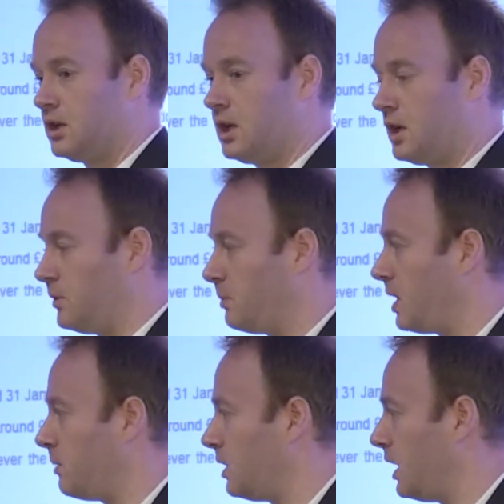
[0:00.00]
The
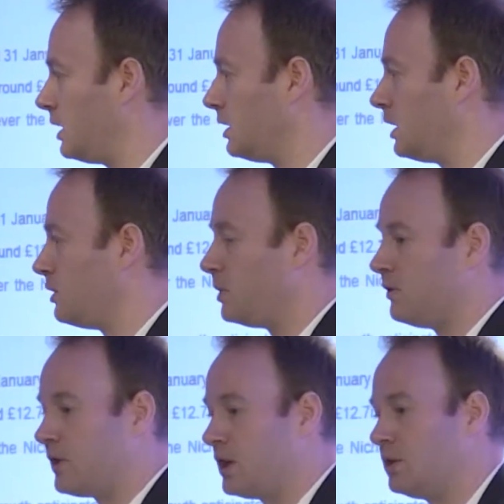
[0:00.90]
pipeline has been
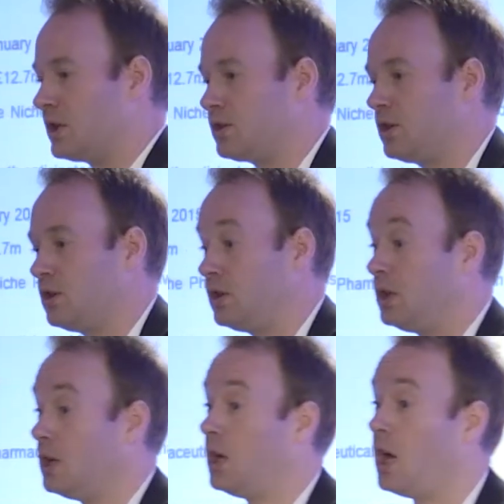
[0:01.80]
valued externally,
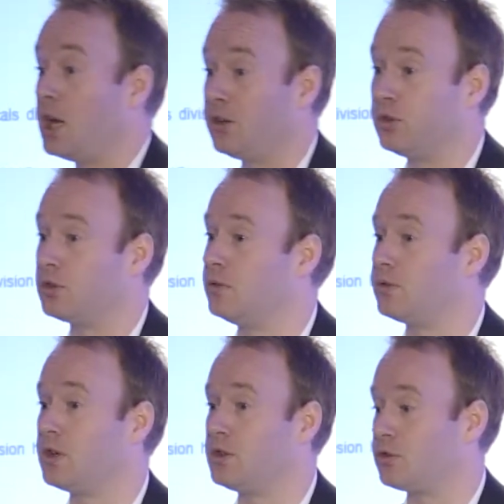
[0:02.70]
and it's looking
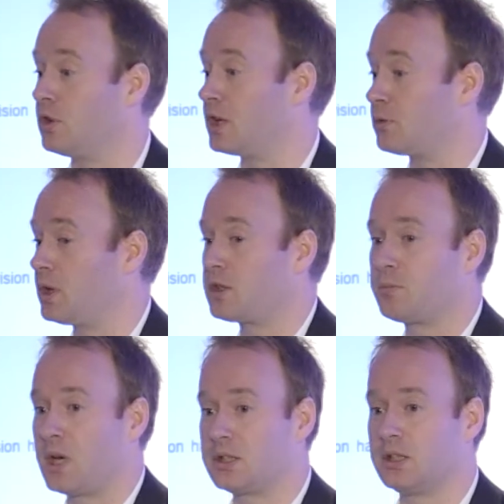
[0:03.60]
very strong as we
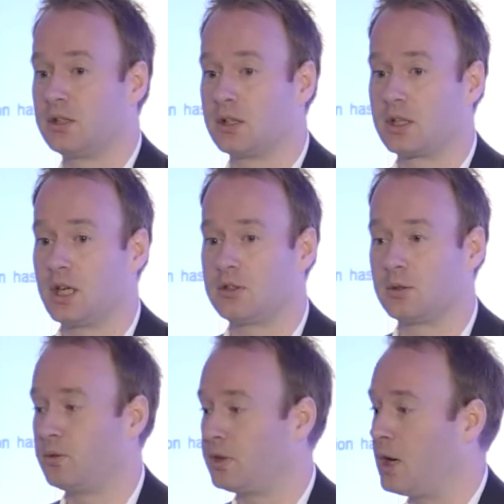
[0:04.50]
expected. Okay,
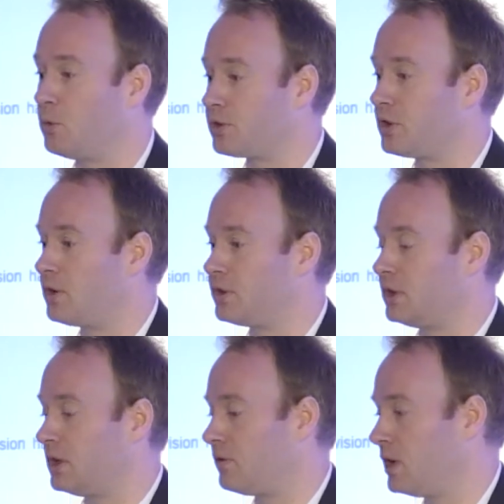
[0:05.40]
so that will start to
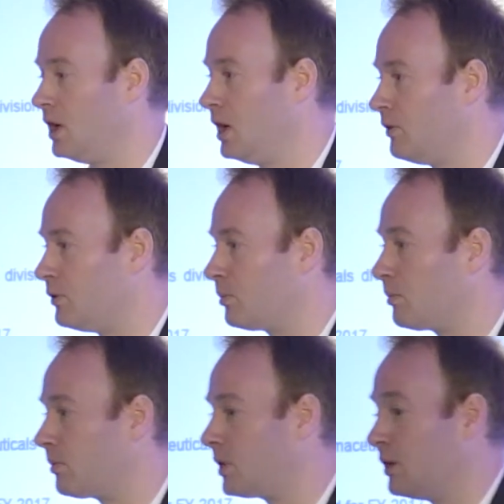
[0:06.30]
deliver from
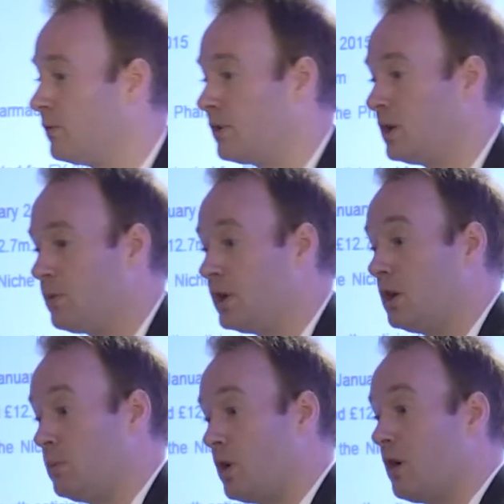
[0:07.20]
kind of the
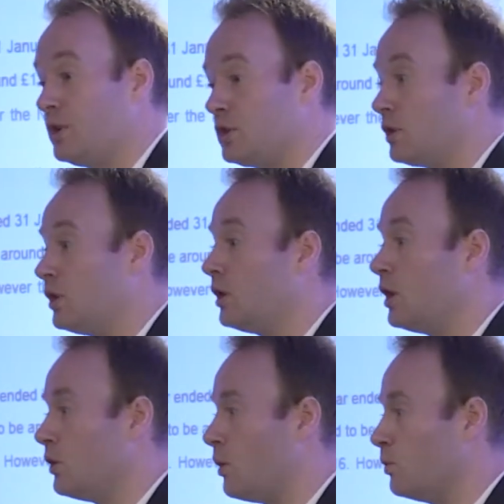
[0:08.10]
early part of this year
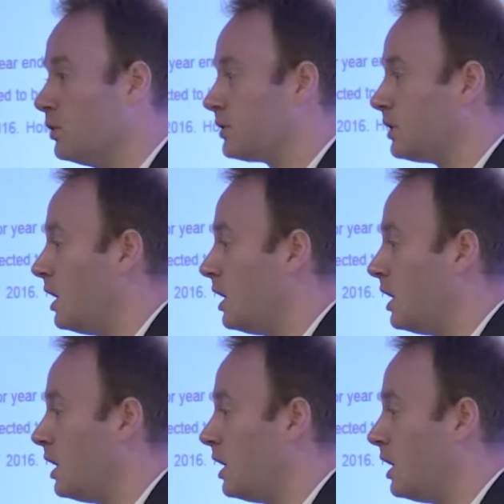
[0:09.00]
and onwards.